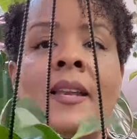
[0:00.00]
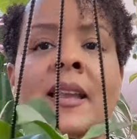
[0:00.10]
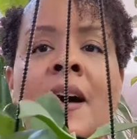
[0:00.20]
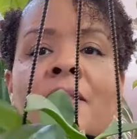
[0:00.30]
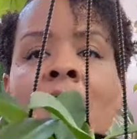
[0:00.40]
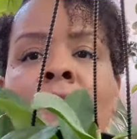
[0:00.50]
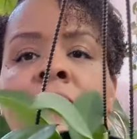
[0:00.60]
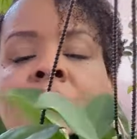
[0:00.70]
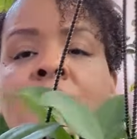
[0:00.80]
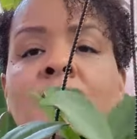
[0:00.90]
Now, I've
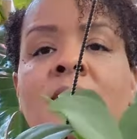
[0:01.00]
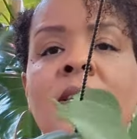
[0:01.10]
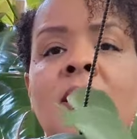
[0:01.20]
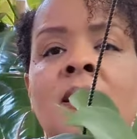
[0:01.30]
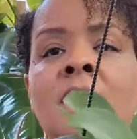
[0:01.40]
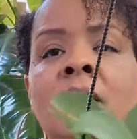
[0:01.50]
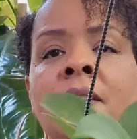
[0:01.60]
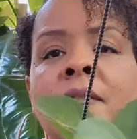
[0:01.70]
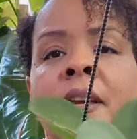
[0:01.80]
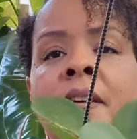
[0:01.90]
also seen
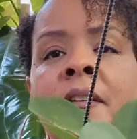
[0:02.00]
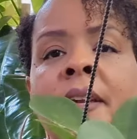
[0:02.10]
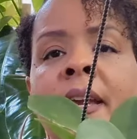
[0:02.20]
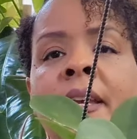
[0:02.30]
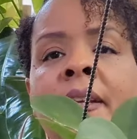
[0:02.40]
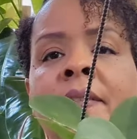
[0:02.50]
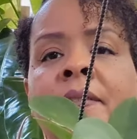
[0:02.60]
the variegated